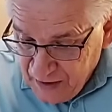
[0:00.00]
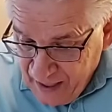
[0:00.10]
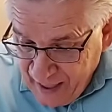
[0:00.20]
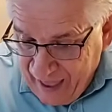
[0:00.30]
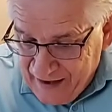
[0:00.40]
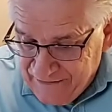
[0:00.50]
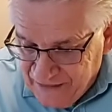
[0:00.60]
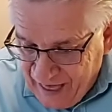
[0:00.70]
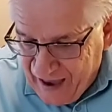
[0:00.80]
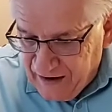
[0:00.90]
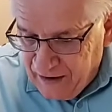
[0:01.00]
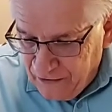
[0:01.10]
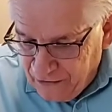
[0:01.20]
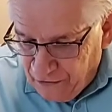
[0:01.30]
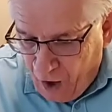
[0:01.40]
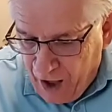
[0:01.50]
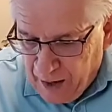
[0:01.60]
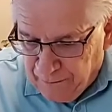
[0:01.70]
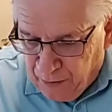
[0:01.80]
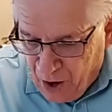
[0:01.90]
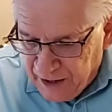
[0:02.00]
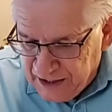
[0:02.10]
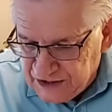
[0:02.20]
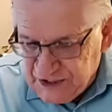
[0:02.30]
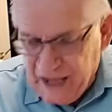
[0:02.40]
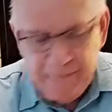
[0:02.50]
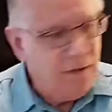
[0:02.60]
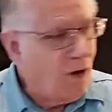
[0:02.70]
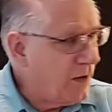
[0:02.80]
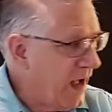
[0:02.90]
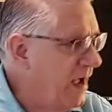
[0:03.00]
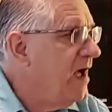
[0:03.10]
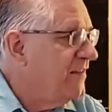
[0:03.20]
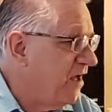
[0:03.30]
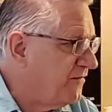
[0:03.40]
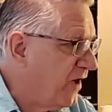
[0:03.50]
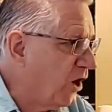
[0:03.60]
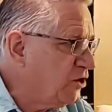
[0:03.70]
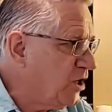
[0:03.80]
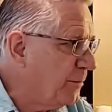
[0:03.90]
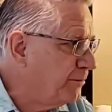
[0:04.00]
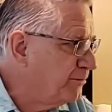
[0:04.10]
And that thought upon his name, okay? They fellowship,